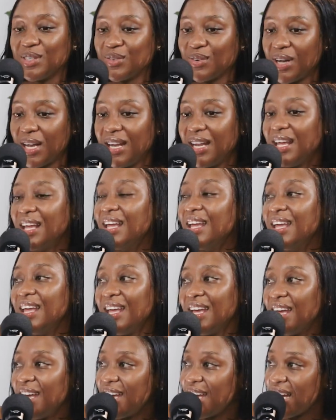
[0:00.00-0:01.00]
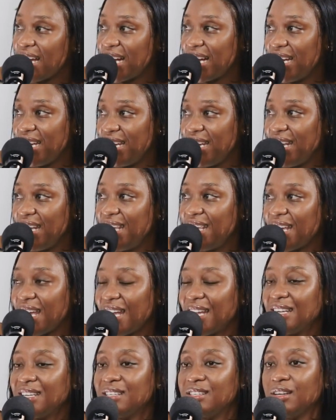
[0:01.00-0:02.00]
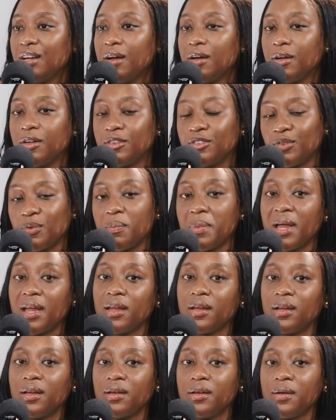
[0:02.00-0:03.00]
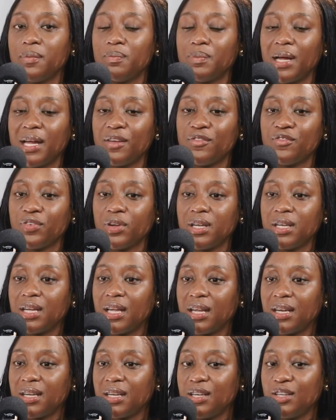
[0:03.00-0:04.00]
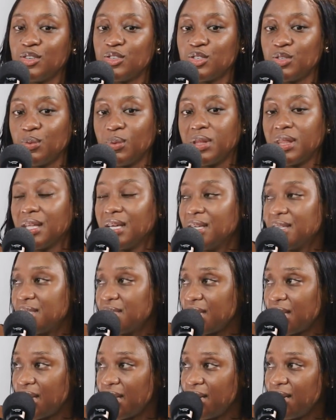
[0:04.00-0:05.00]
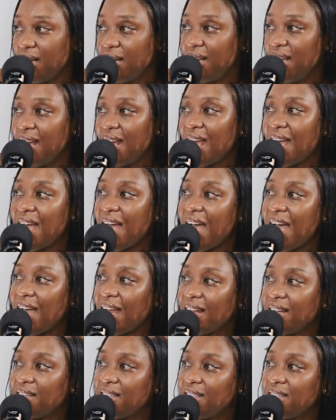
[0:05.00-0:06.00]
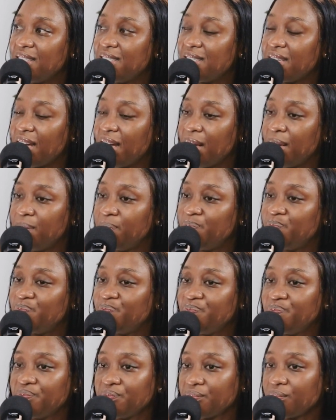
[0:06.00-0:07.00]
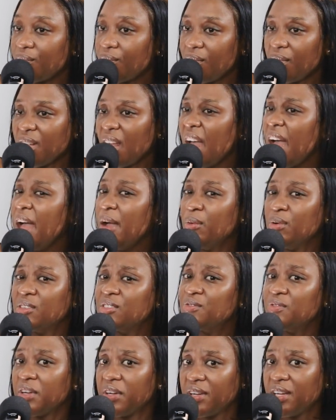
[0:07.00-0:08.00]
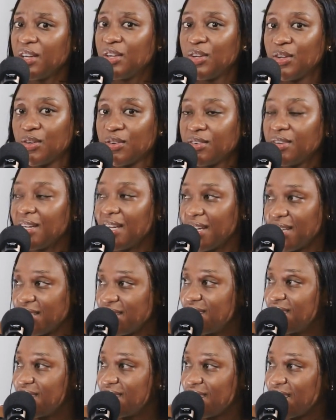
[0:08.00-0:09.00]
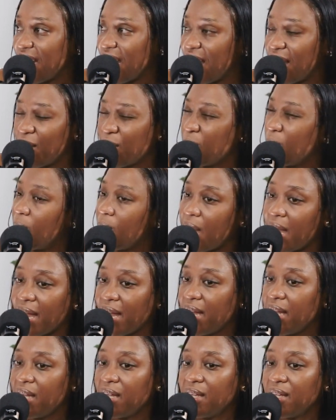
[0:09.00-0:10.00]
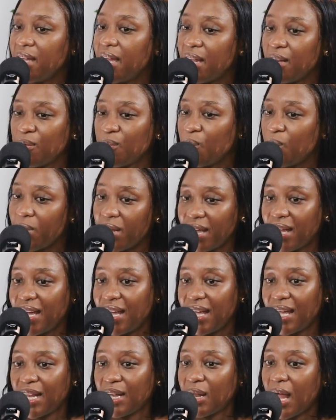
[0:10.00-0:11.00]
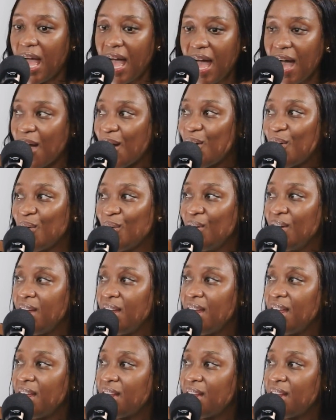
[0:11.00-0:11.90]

was running her clinic. And so my friend had an issue with her skin. And I was very curious, like why and where and how